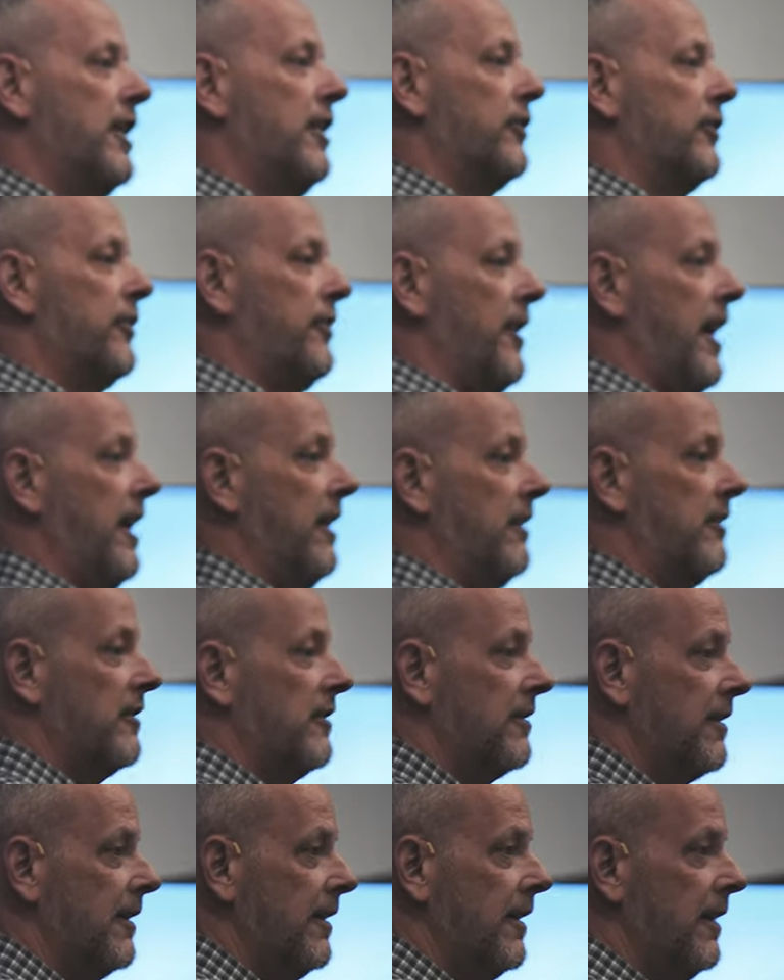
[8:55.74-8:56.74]
his
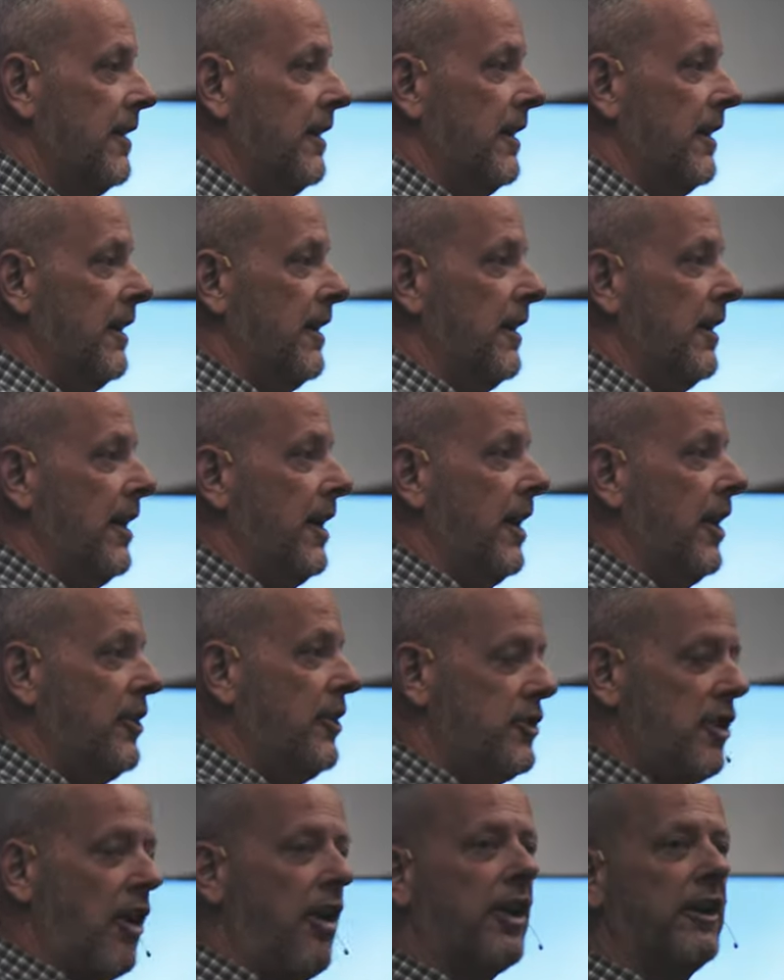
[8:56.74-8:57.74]
face.
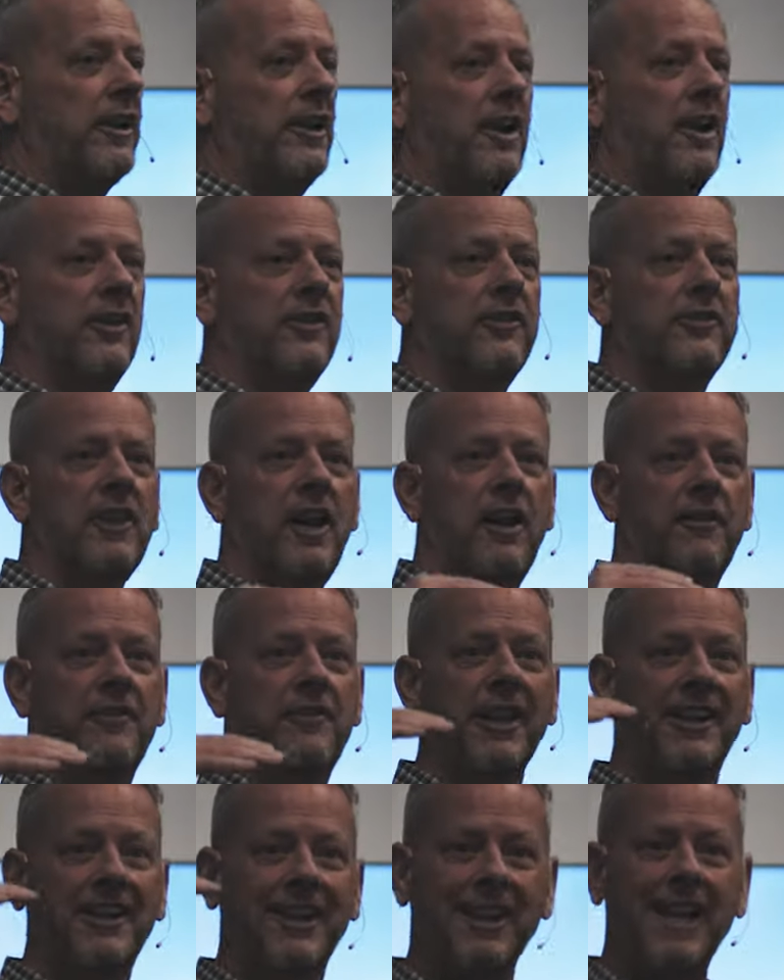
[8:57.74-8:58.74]
Darkness of
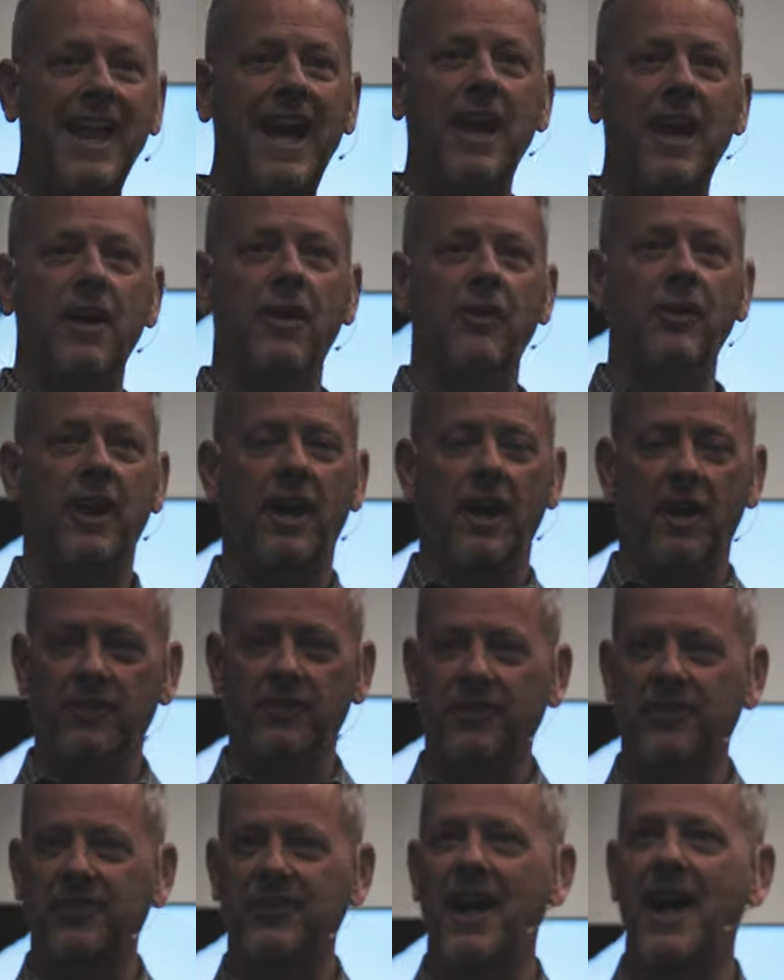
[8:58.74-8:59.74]
the cloud on
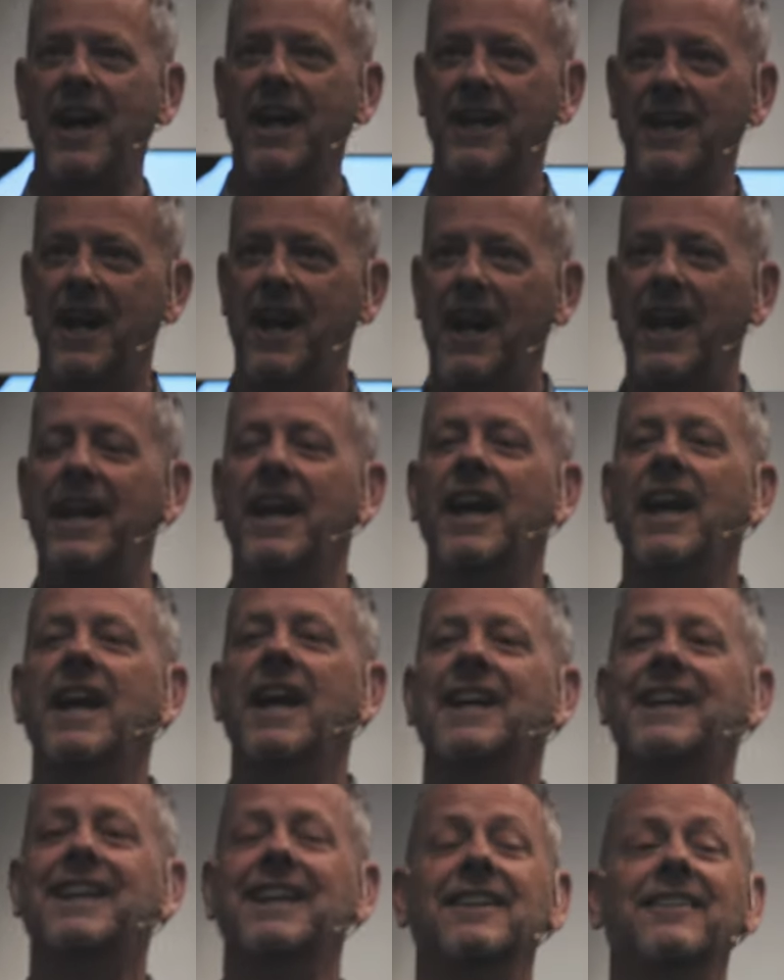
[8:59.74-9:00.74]
Sinai
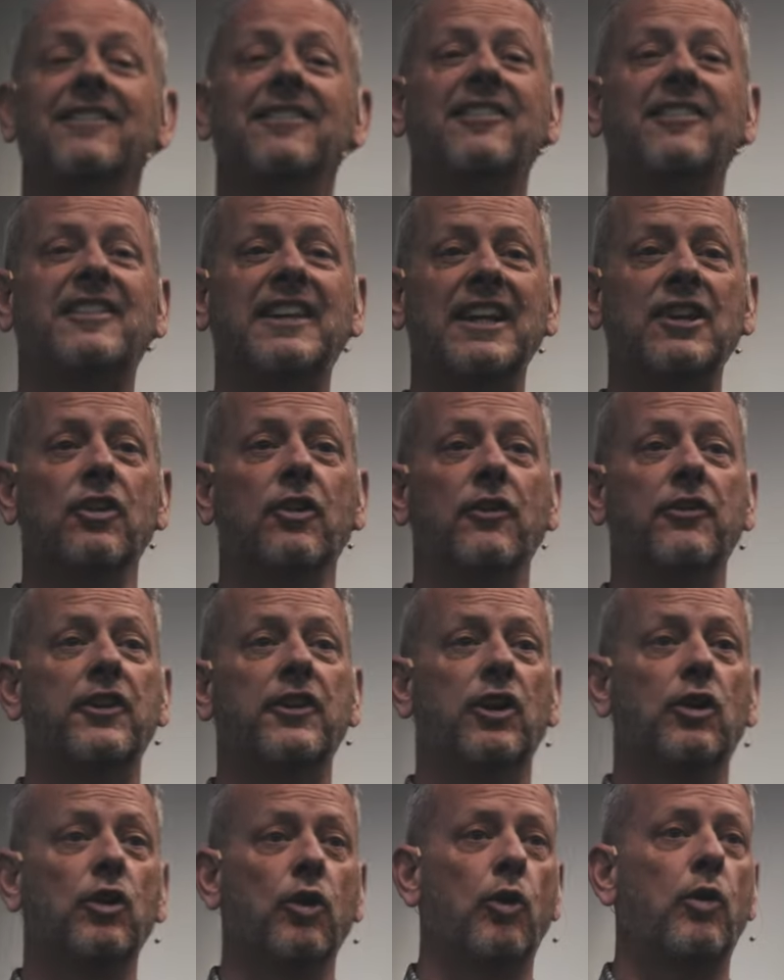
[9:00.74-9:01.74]
concealed
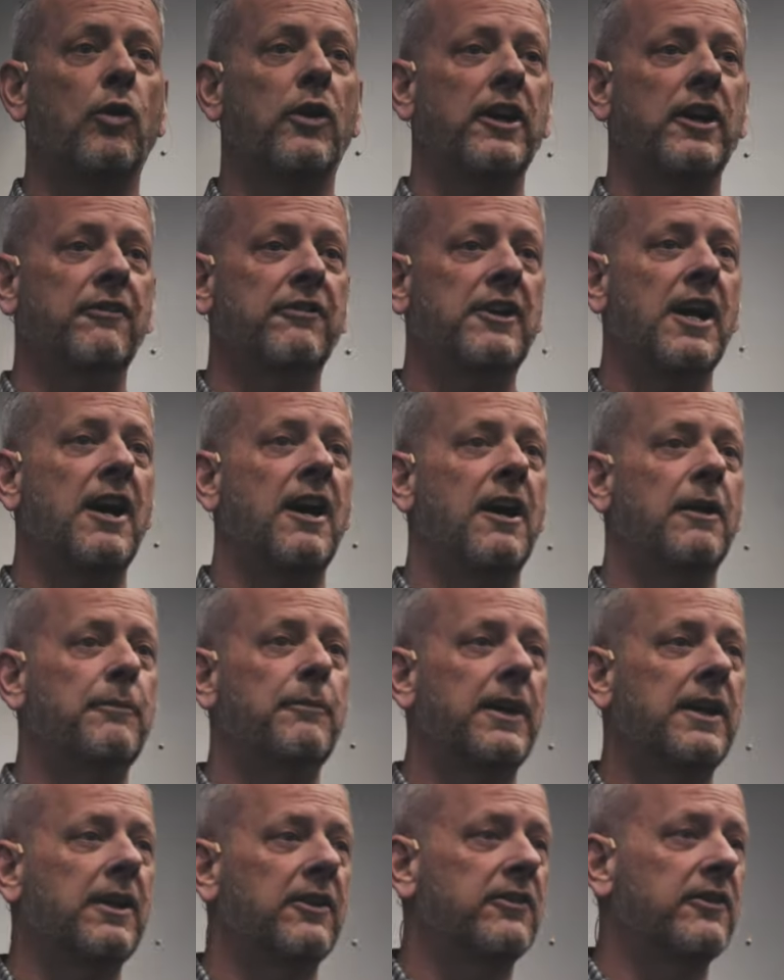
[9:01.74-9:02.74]
the glory of God
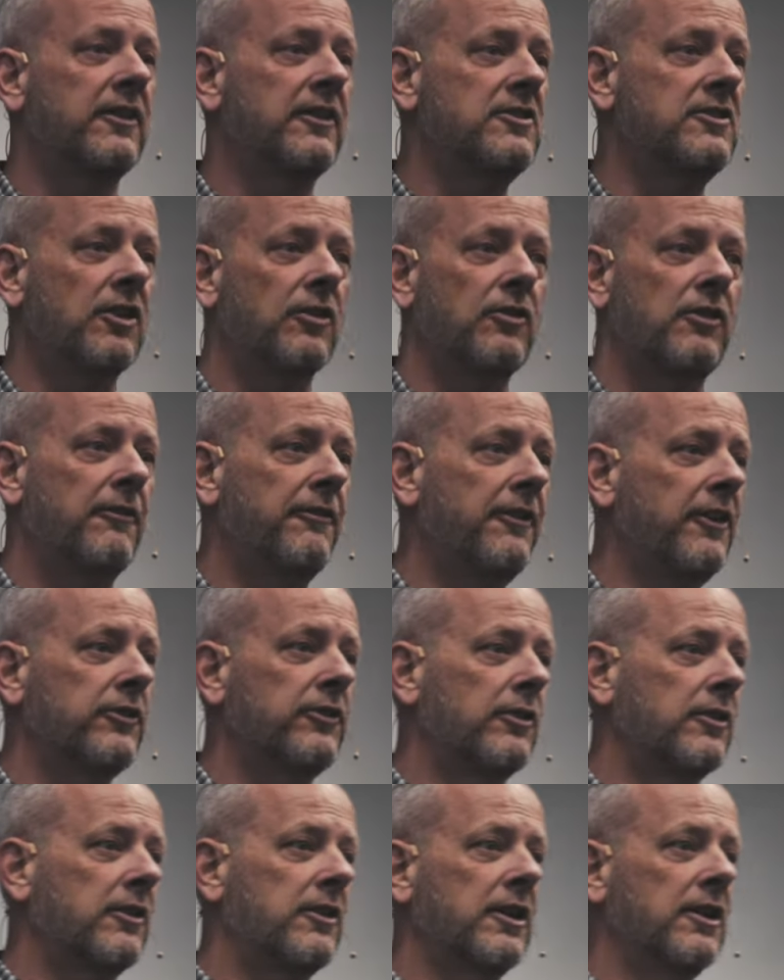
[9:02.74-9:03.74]
because the children of
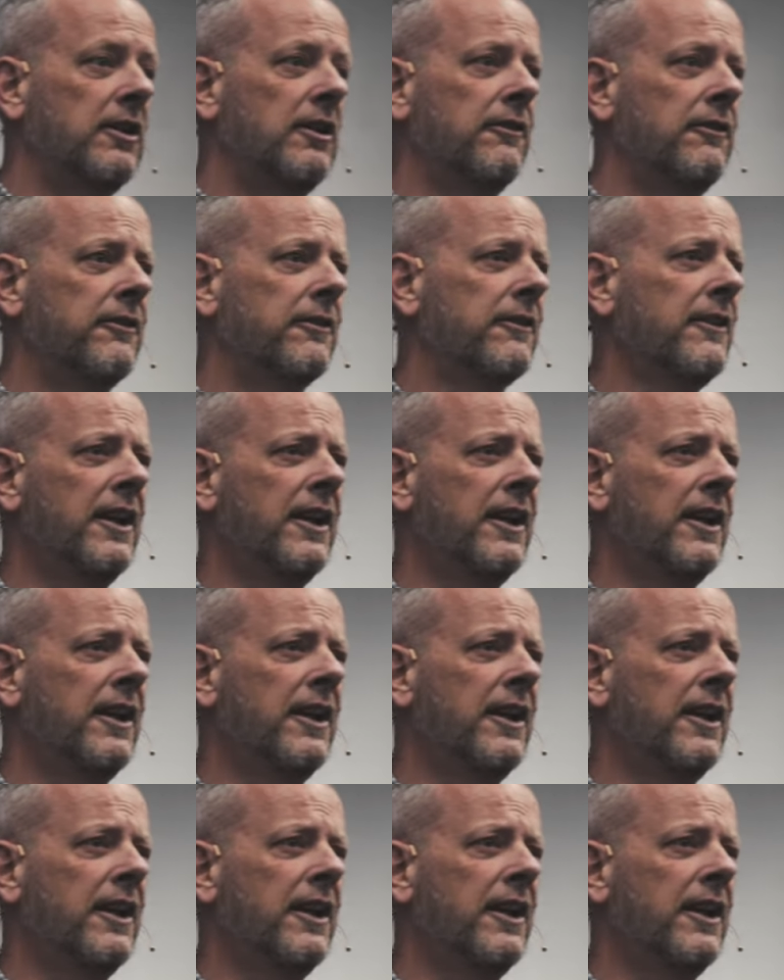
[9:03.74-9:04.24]
Israel couldn't have